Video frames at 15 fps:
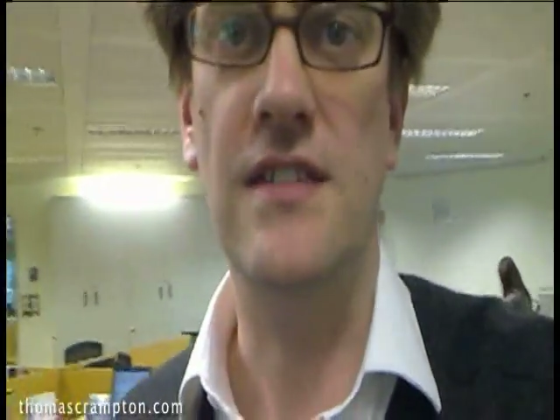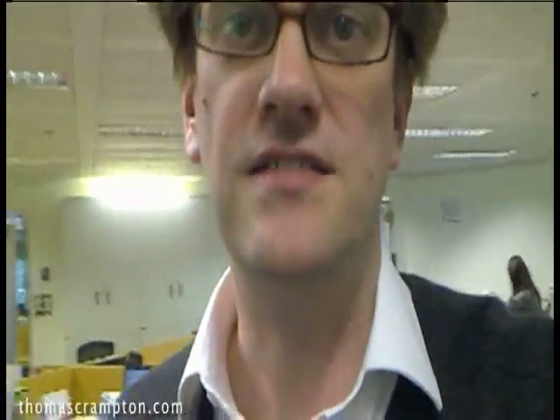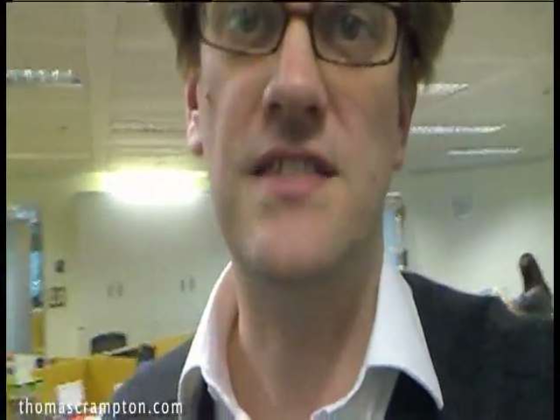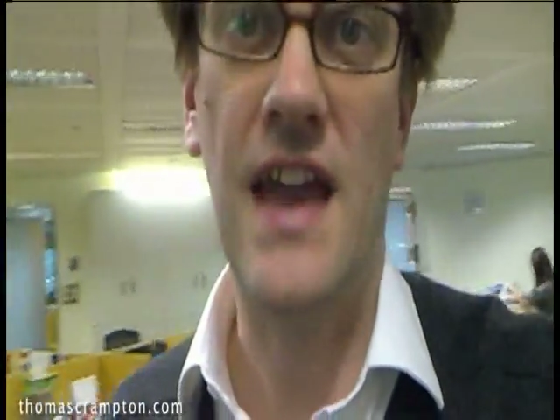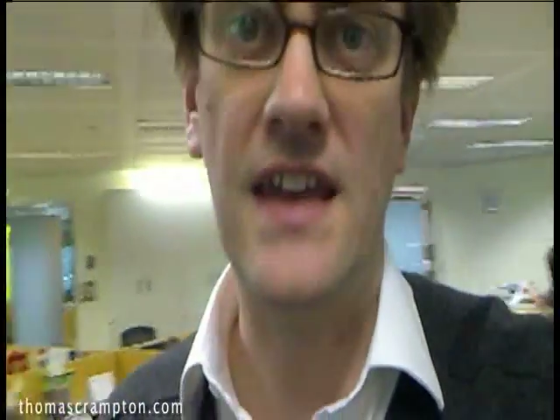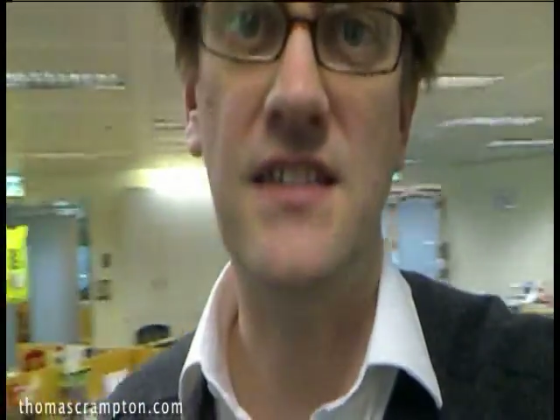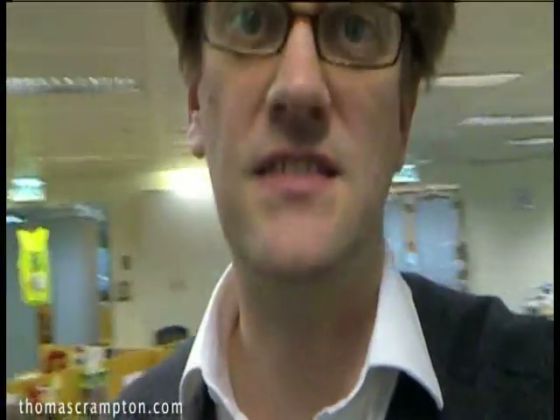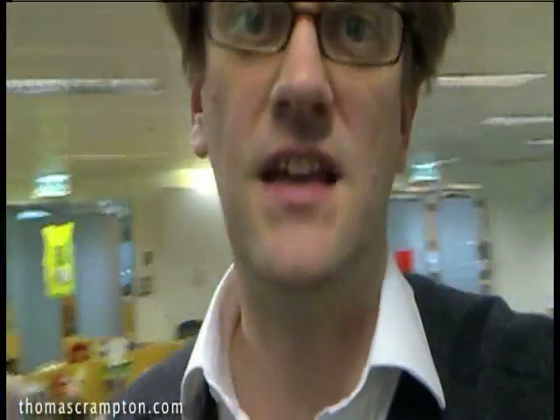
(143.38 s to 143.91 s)

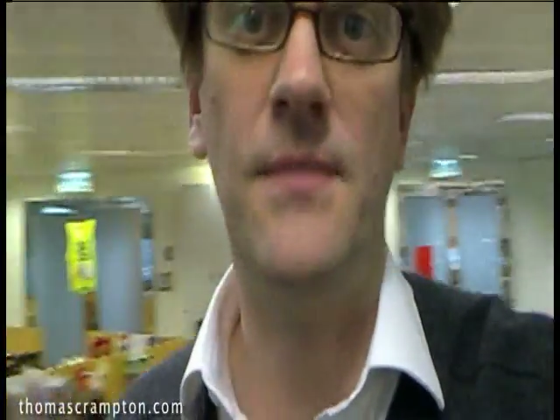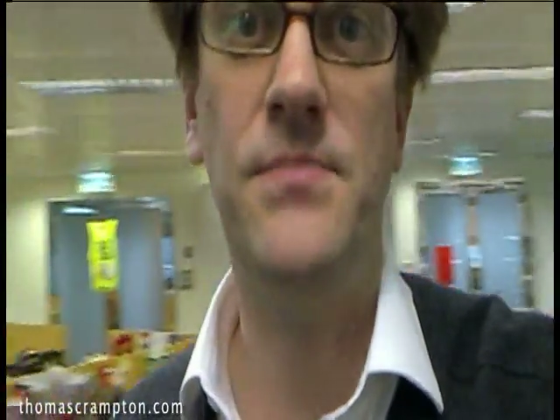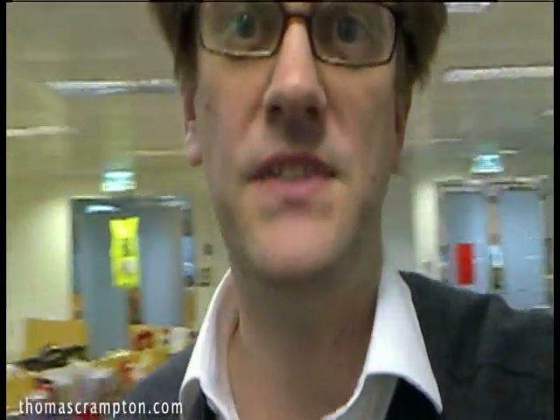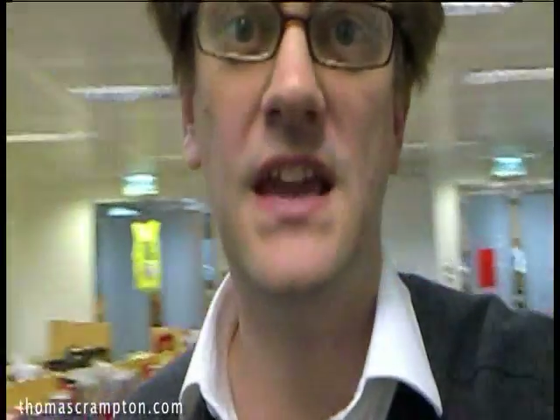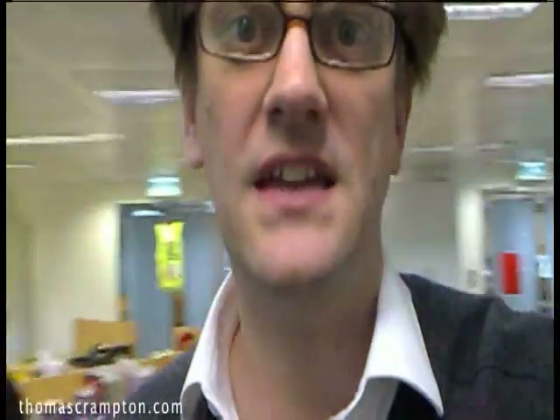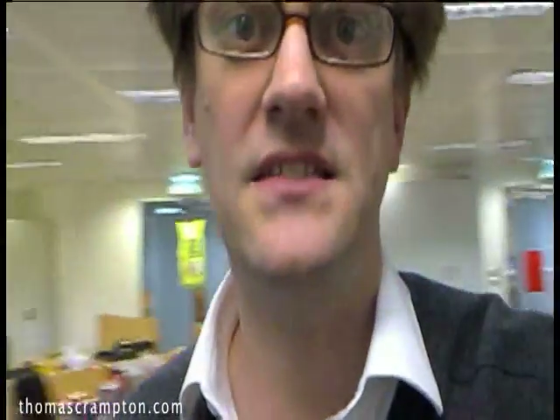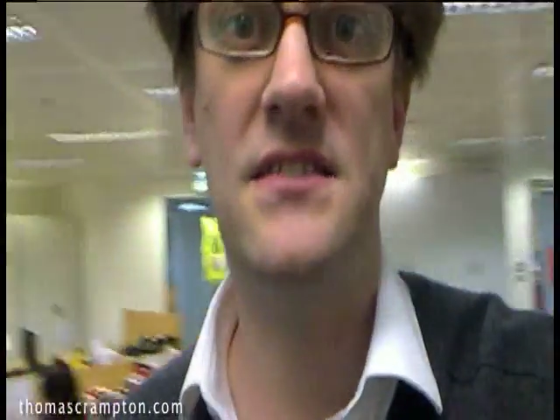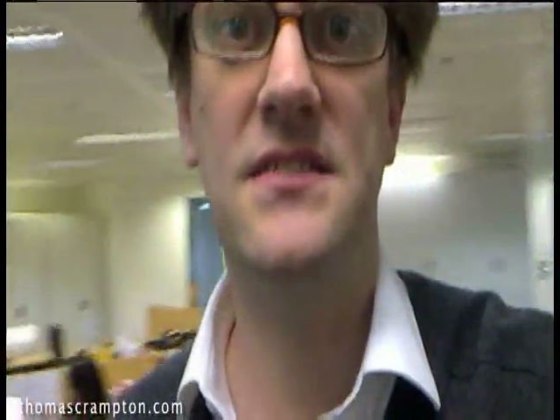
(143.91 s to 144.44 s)
status
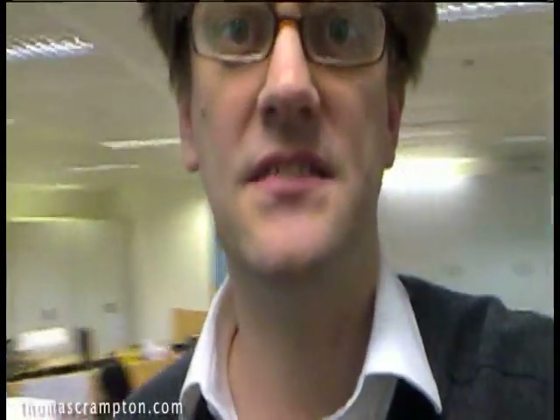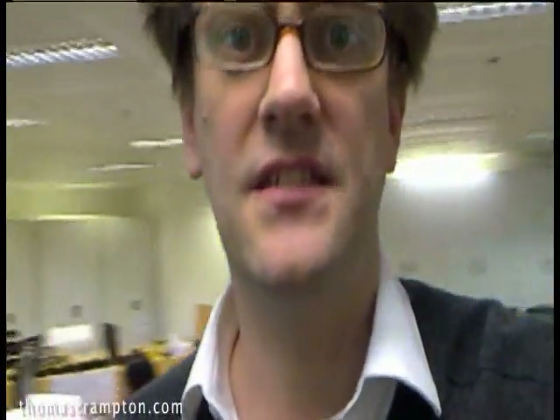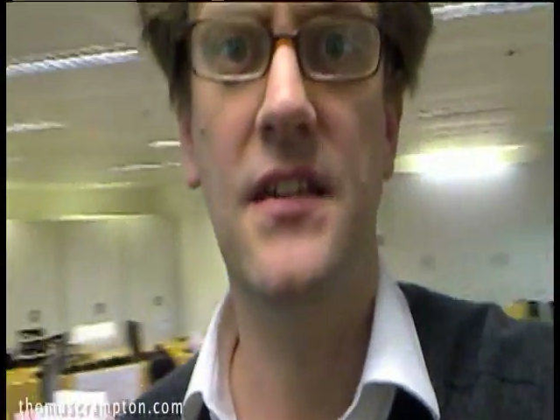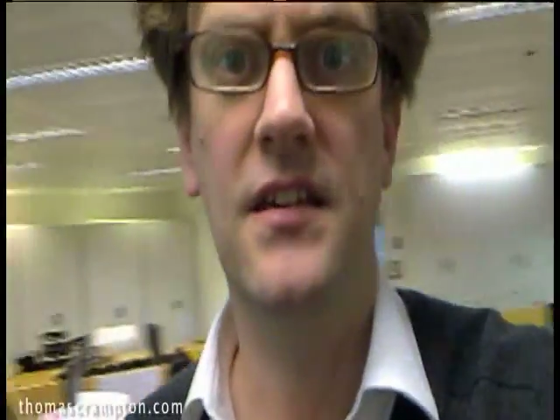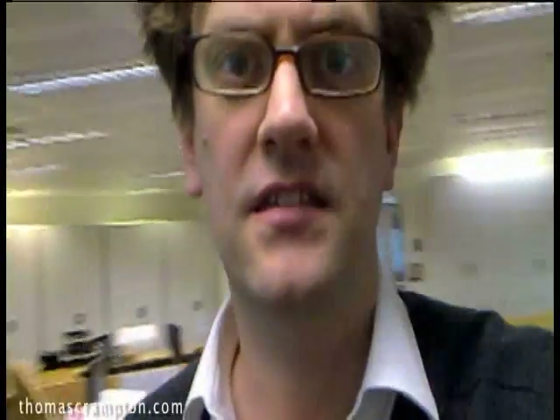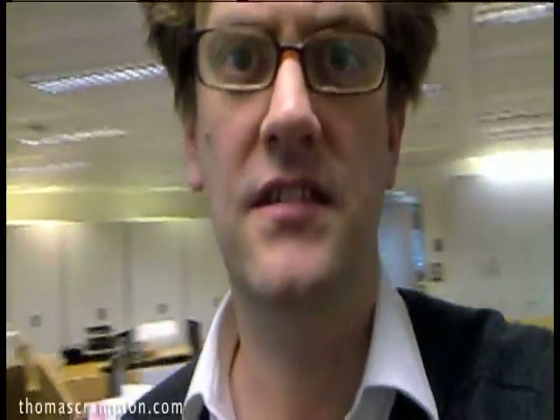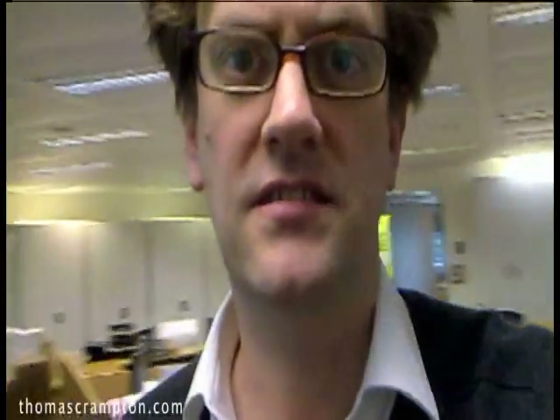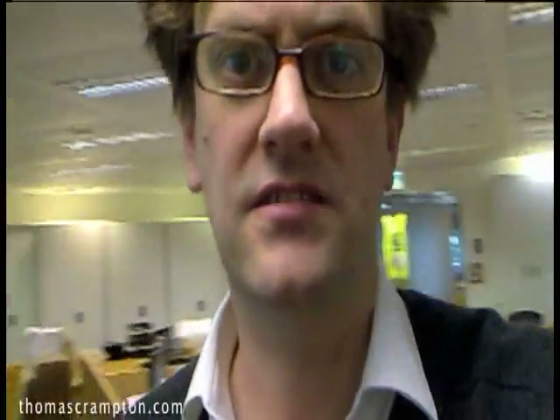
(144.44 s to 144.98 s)
updates.
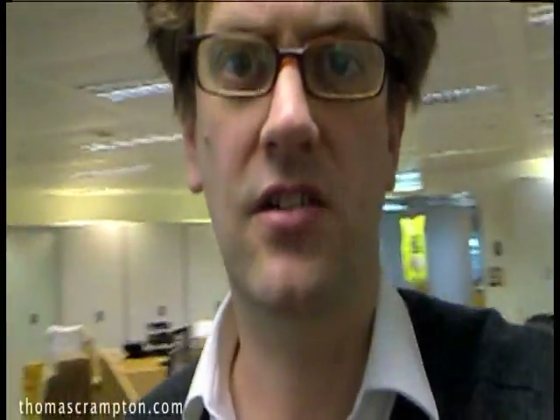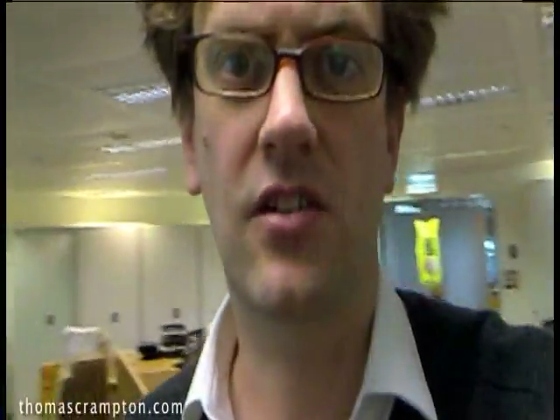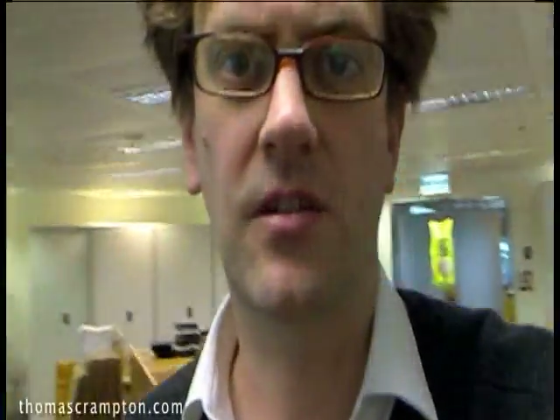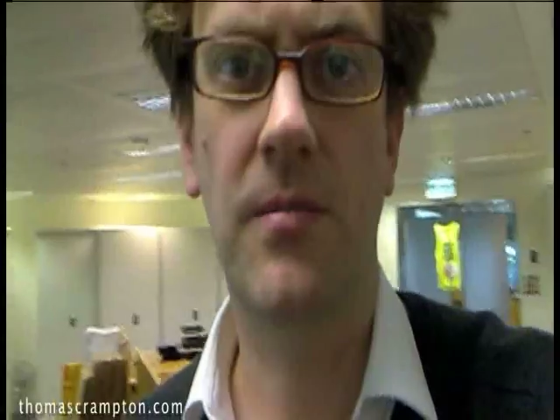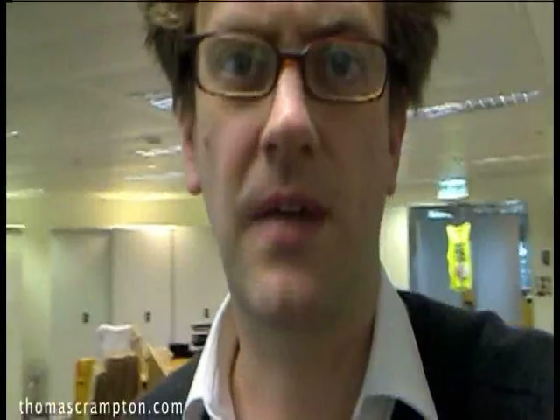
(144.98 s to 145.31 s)
This is all